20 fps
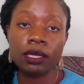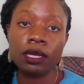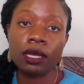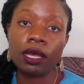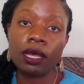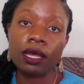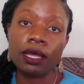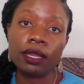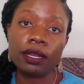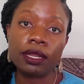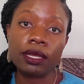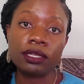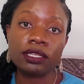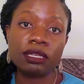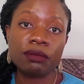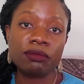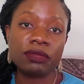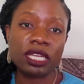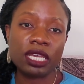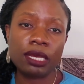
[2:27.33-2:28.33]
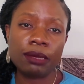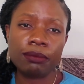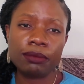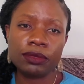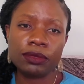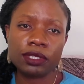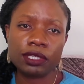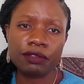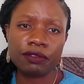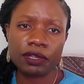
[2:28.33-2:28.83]
and
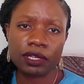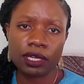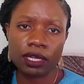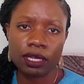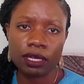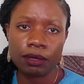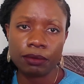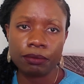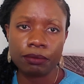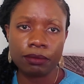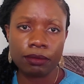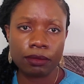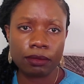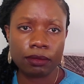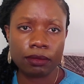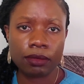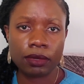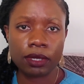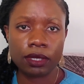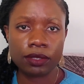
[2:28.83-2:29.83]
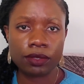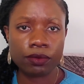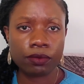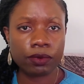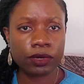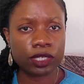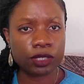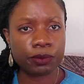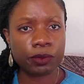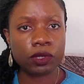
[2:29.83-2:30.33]
sometimes even through
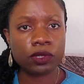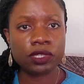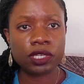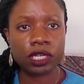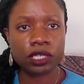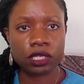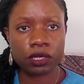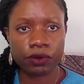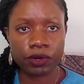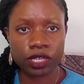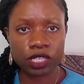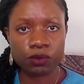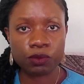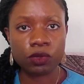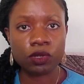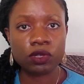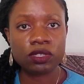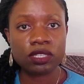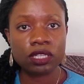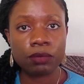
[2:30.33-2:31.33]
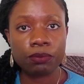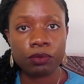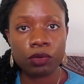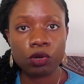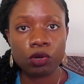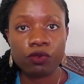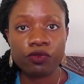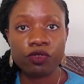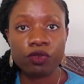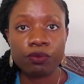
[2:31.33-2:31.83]
a small surgery, a small sample
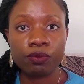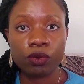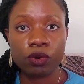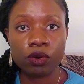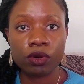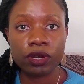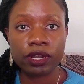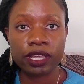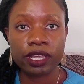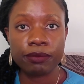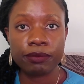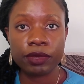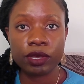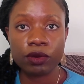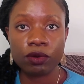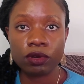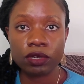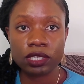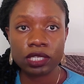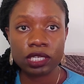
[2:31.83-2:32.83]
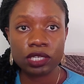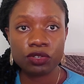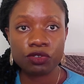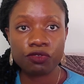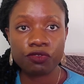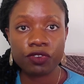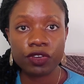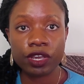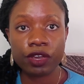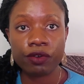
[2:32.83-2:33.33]
of the bone can be gotten to
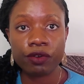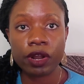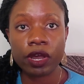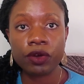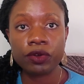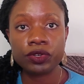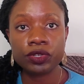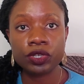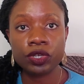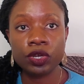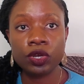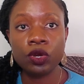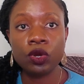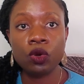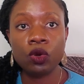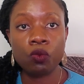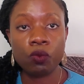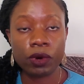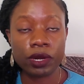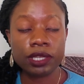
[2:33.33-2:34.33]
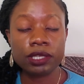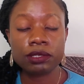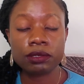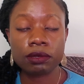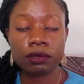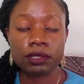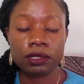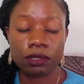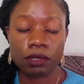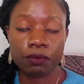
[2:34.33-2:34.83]
figure out what is
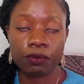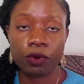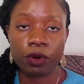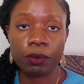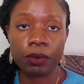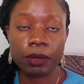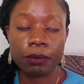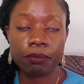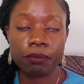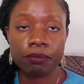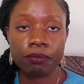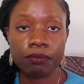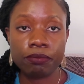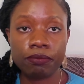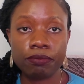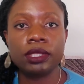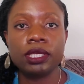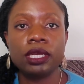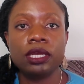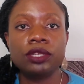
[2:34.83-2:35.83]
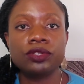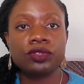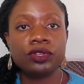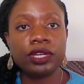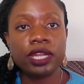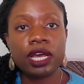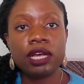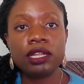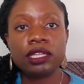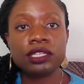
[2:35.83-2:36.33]
causing the problem. So
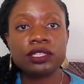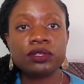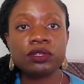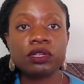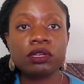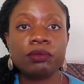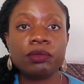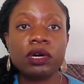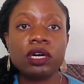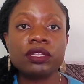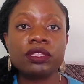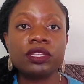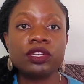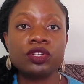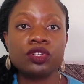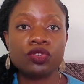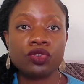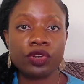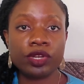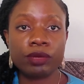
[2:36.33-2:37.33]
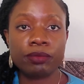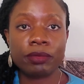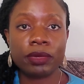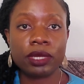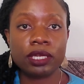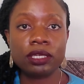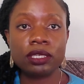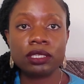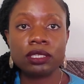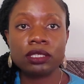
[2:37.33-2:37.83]
now let's talk about the
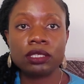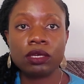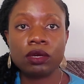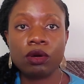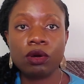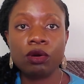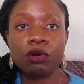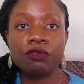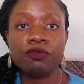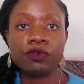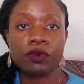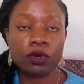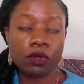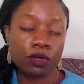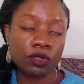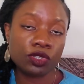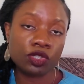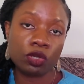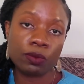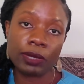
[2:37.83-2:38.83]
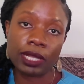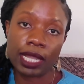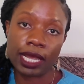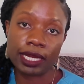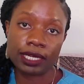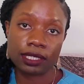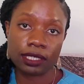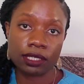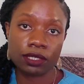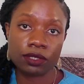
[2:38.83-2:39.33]
treatment of
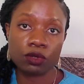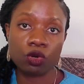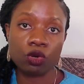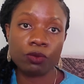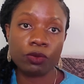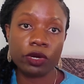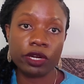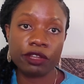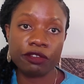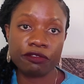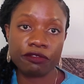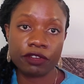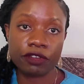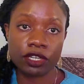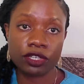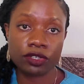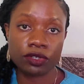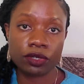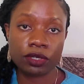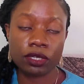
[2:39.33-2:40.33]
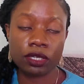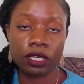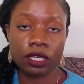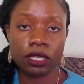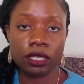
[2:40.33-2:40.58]
osteomyelitis or bone infection.